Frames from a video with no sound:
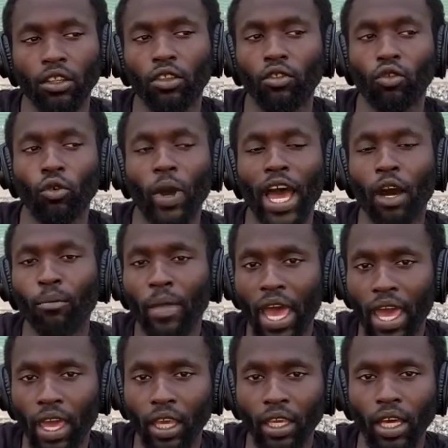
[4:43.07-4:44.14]
throughout
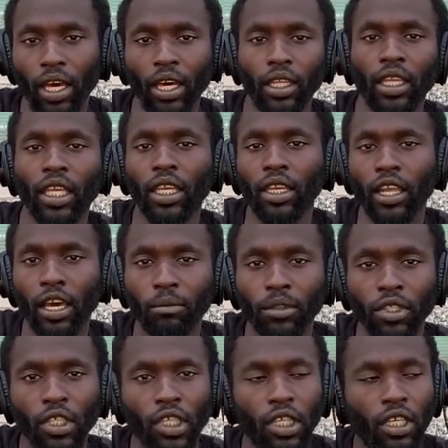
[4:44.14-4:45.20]
May, leading up
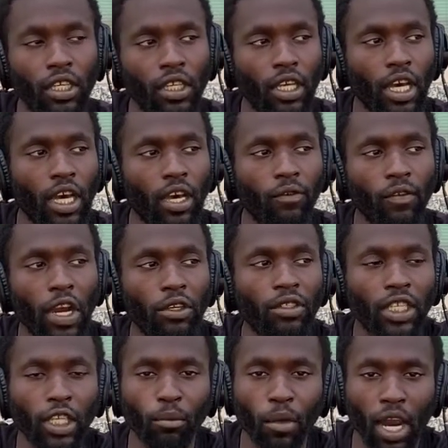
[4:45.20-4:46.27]
to the first
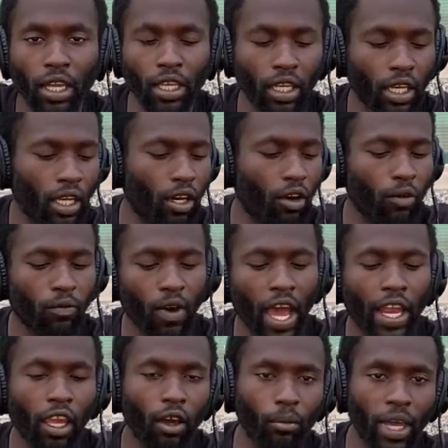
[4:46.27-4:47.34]
City Market on
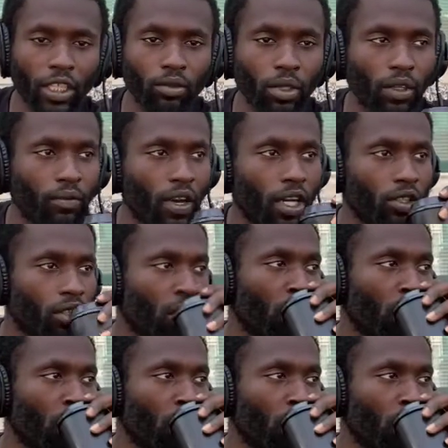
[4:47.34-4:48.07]
Friday on May 21st.